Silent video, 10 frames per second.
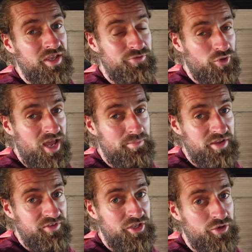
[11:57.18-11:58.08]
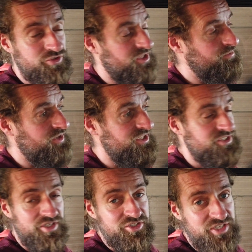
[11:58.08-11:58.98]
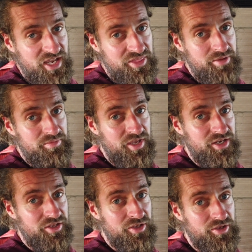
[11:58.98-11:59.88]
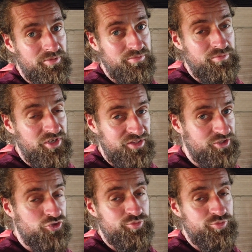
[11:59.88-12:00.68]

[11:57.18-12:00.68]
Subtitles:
If you like my videos, then please share them and hit the